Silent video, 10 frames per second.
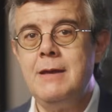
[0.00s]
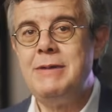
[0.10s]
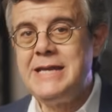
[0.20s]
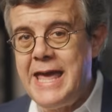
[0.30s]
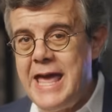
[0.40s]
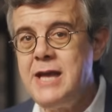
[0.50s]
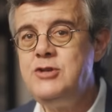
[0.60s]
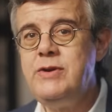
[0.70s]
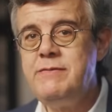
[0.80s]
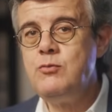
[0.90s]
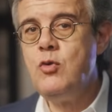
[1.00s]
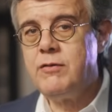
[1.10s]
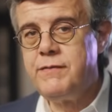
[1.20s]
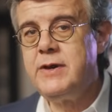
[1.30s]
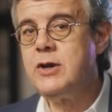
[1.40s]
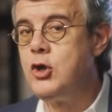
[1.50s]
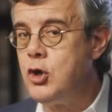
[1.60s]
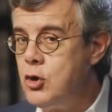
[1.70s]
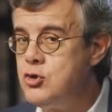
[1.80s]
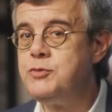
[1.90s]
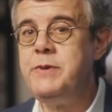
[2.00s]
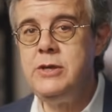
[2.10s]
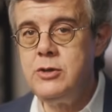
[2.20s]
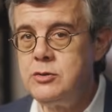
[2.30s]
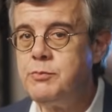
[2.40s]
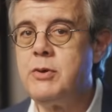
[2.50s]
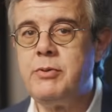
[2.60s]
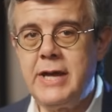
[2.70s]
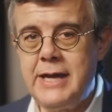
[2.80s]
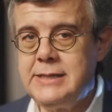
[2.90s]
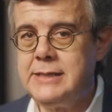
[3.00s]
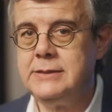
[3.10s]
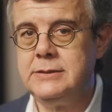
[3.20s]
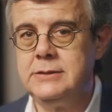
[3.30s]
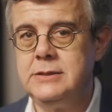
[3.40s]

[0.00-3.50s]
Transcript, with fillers: But AI-driven warfare goes beyond propaganda.